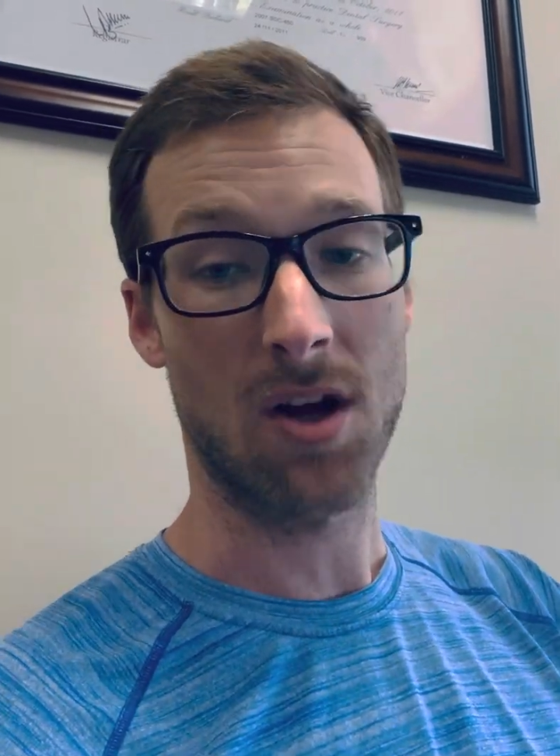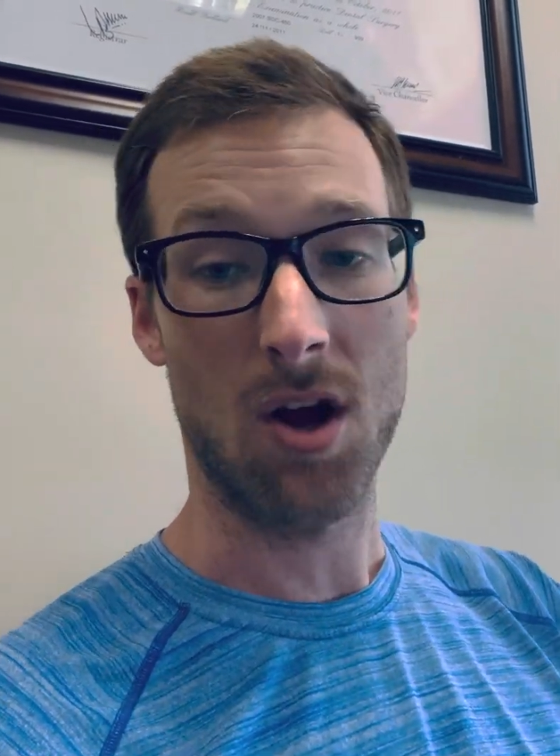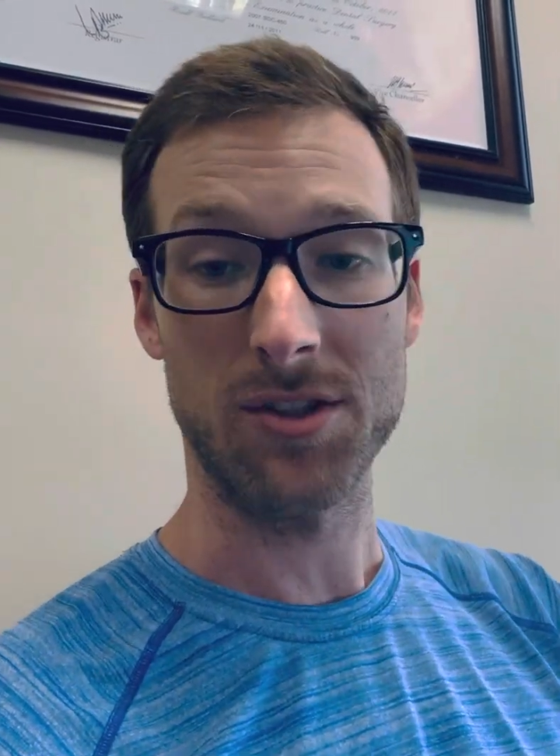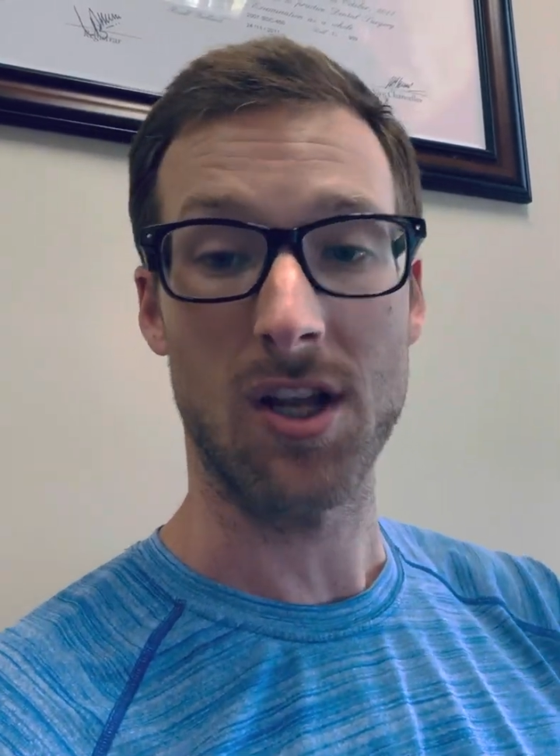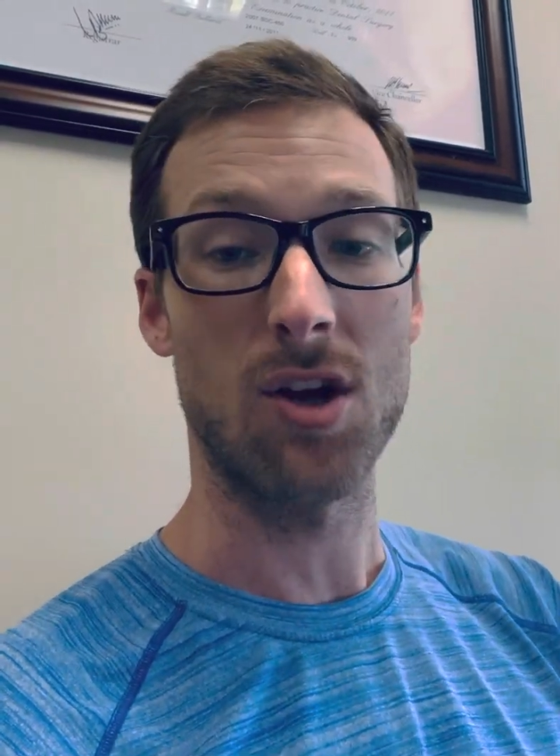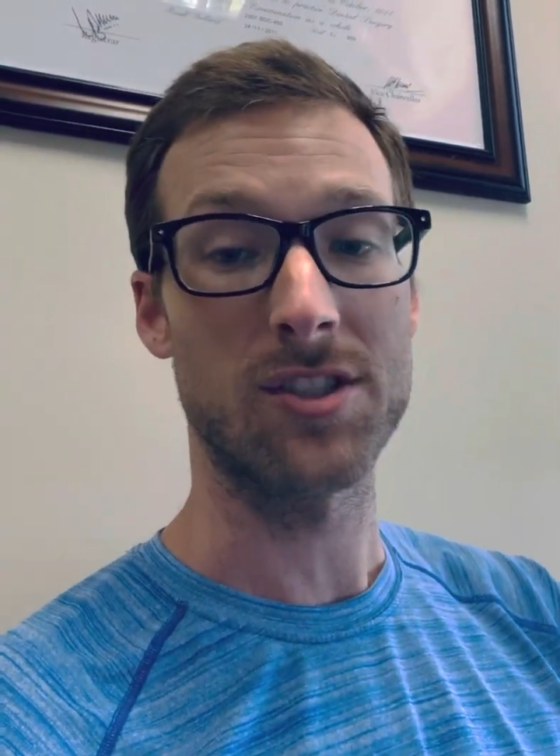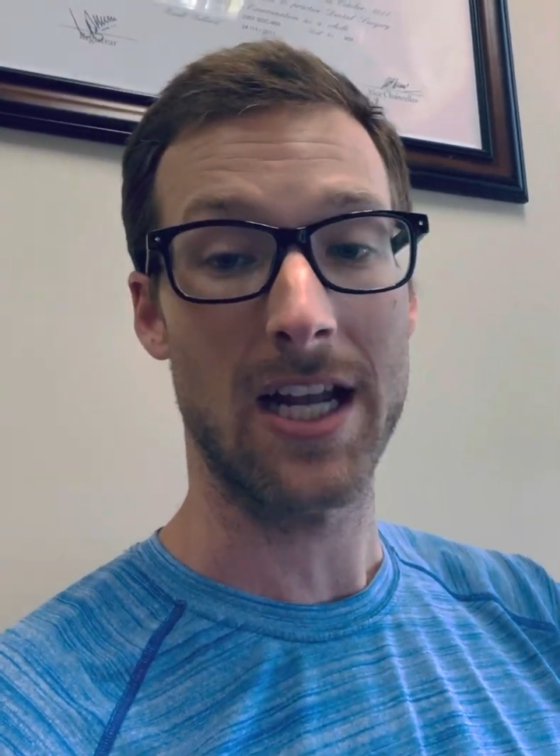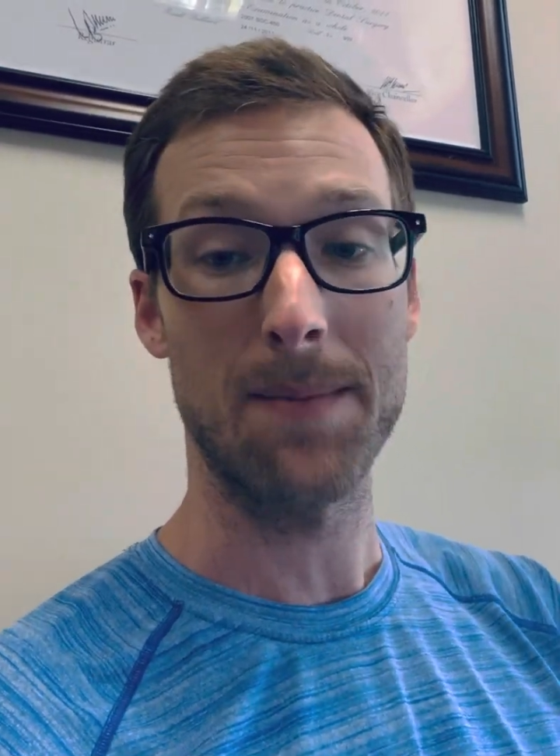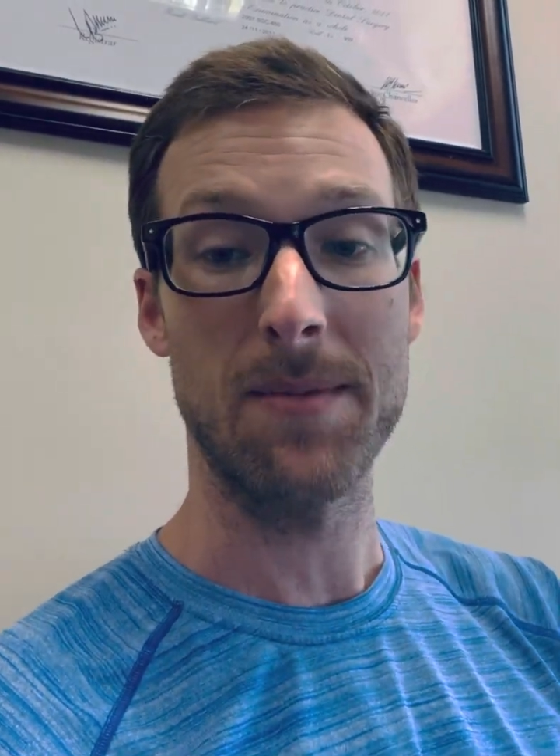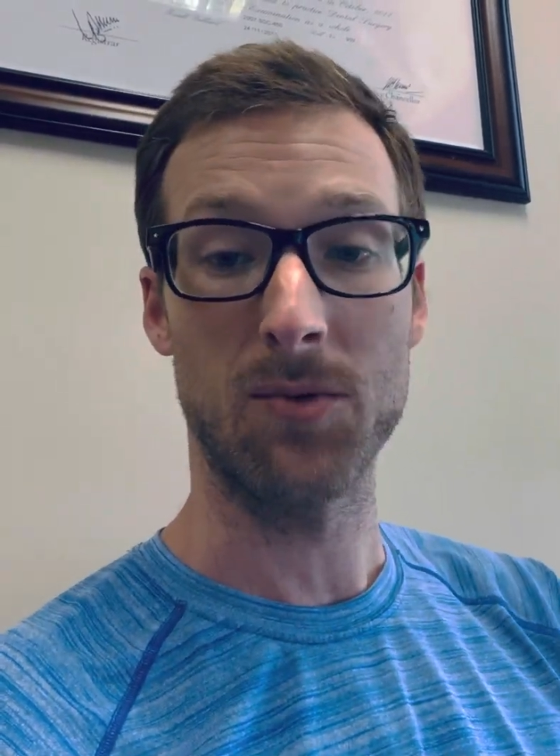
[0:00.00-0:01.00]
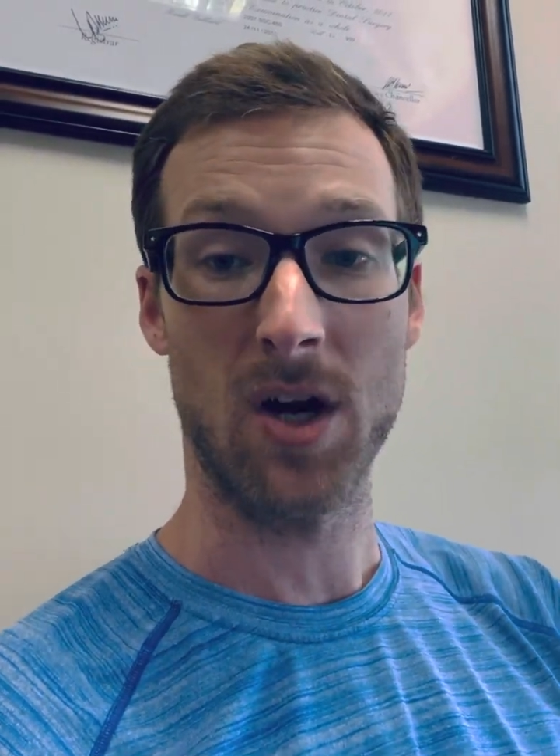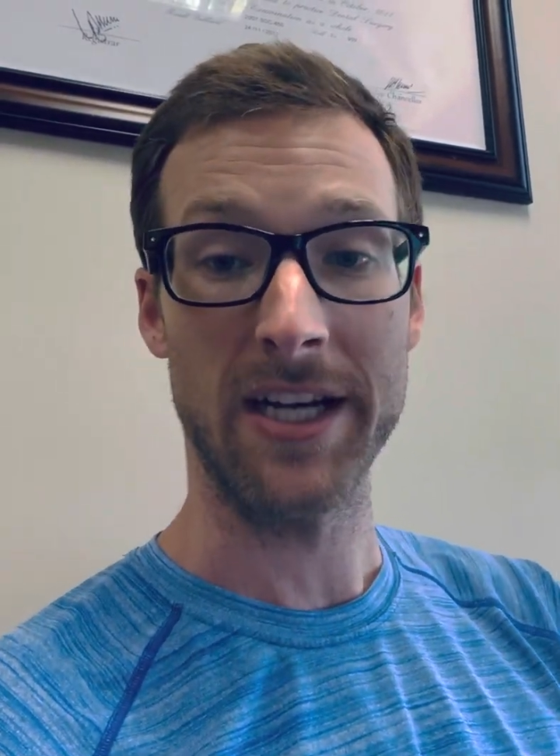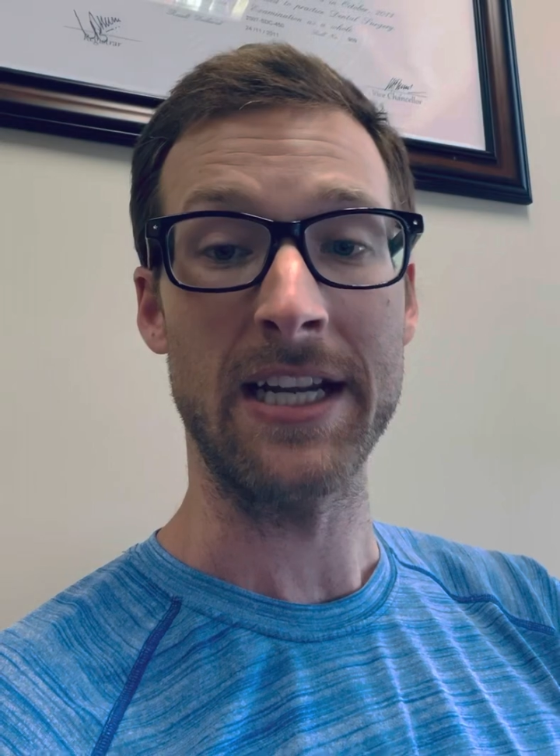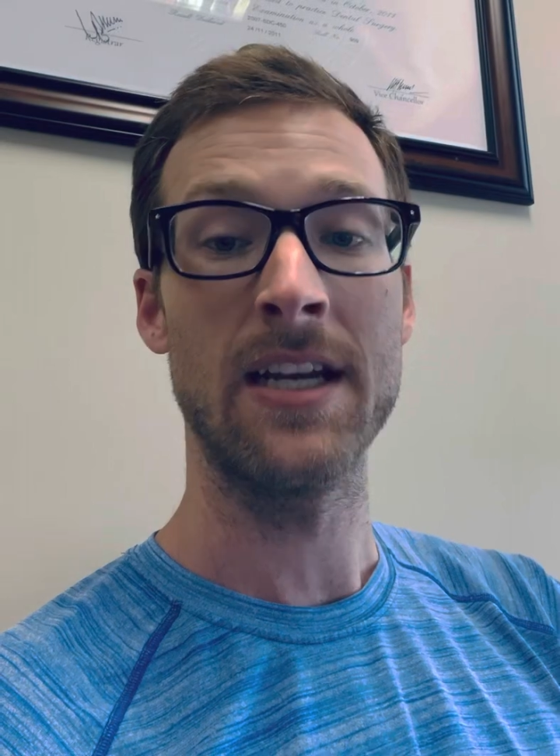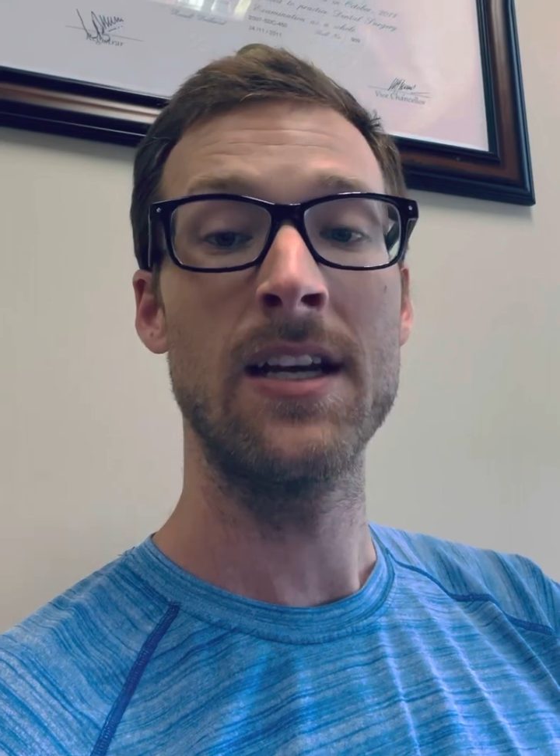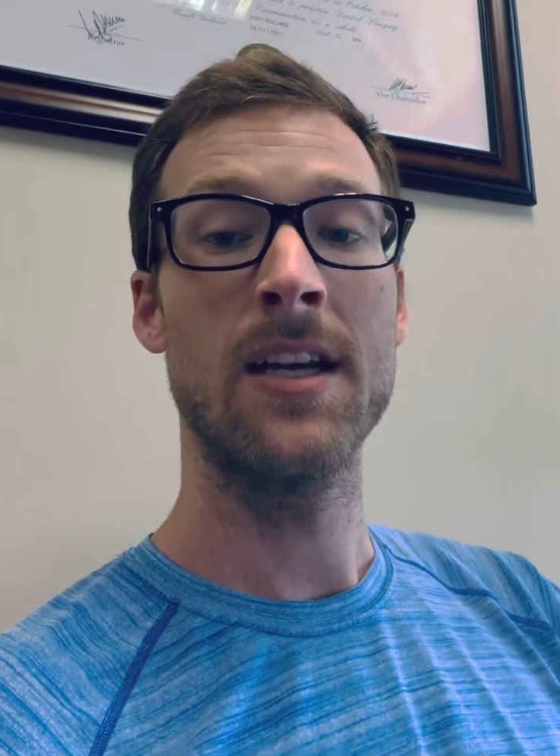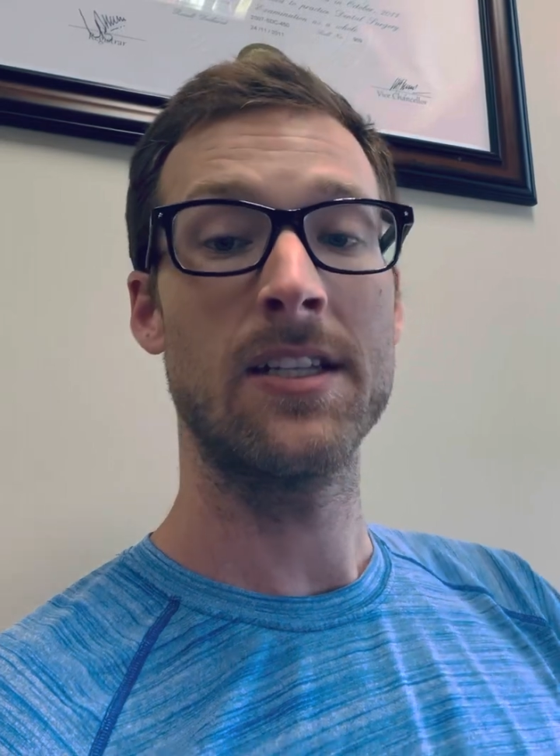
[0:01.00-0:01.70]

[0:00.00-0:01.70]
all set up and running